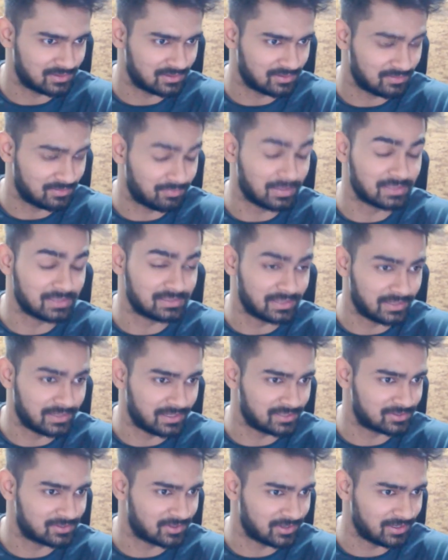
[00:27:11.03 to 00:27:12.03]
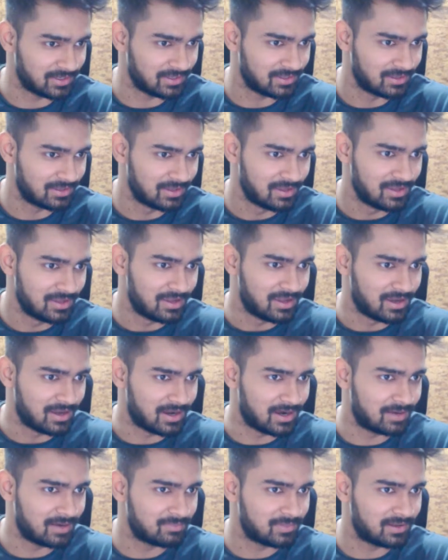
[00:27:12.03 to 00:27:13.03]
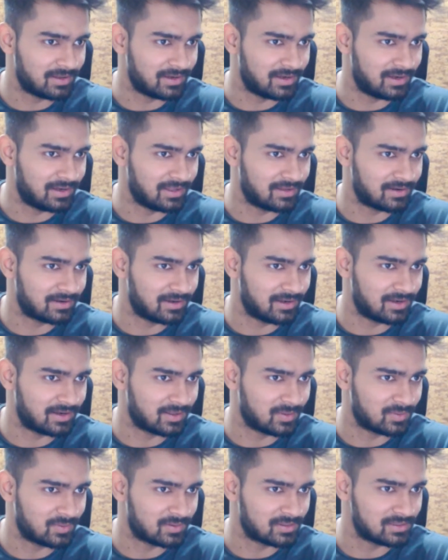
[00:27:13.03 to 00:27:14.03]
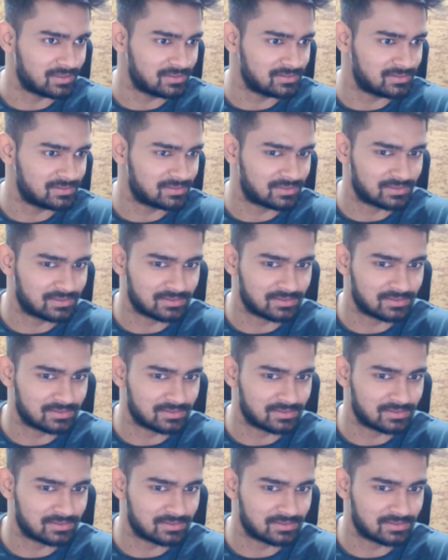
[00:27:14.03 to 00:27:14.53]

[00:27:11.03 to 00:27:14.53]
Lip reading: Plus 80, sorry. And my rating right now is